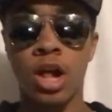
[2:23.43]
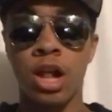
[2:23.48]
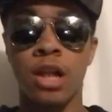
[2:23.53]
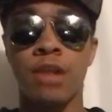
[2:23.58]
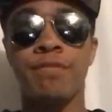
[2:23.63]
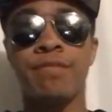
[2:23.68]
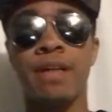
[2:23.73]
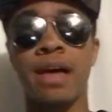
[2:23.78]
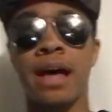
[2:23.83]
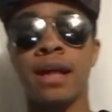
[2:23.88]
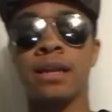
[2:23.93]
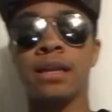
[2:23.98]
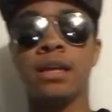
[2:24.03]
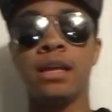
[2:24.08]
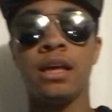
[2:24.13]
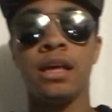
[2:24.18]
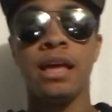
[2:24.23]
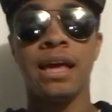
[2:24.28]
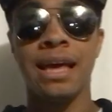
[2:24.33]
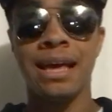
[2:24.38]
all of
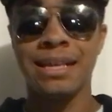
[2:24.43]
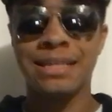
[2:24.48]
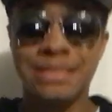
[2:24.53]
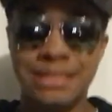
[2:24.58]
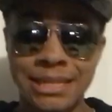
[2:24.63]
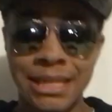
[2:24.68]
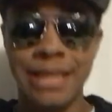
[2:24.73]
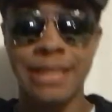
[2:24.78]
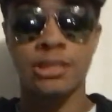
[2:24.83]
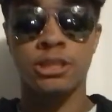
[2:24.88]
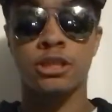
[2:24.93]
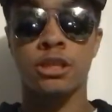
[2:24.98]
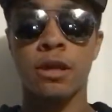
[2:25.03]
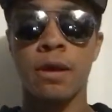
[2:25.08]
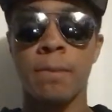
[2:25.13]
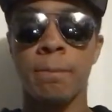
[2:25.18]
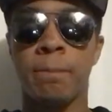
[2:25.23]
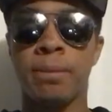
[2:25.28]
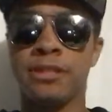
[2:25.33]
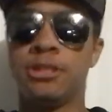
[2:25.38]
that
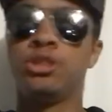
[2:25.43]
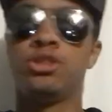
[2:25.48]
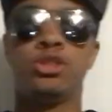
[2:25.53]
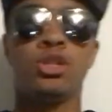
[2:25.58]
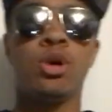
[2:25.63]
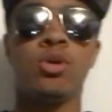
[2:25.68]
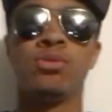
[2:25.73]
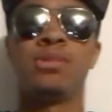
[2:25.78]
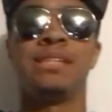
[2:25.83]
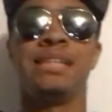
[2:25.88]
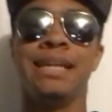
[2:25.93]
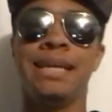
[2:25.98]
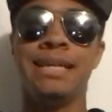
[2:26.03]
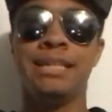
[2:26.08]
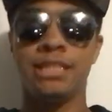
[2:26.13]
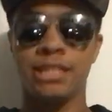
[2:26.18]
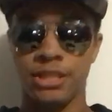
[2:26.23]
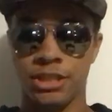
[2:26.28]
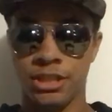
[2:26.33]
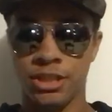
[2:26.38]
exists, but you don't
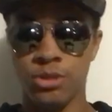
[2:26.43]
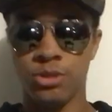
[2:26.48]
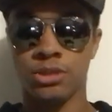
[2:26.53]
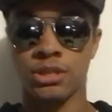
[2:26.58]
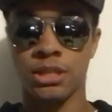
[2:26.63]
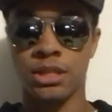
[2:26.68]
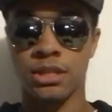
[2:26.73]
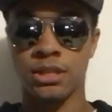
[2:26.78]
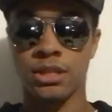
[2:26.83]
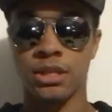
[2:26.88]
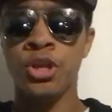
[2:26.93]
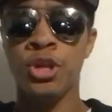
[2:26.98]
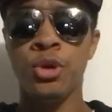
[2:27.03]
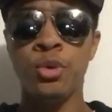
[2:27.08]
need to use it.